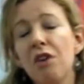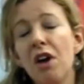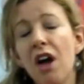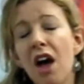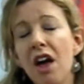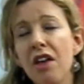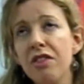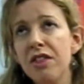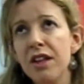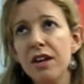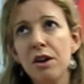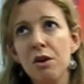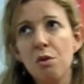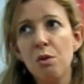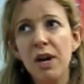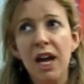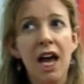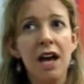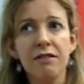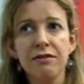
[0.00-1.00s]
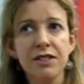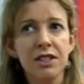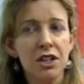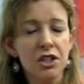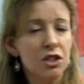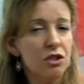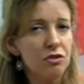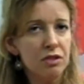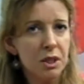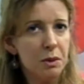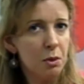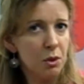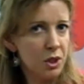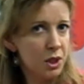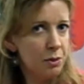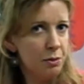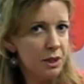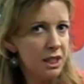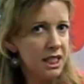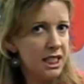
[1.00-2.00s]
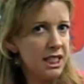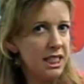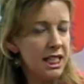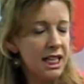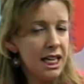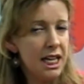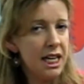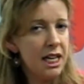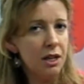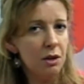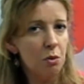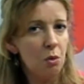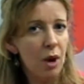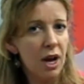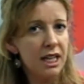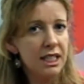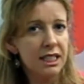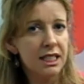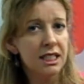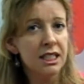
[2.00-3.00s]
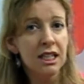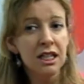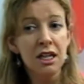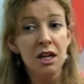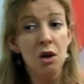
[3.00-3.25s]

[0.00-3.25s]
I think we have such a responsibility in the West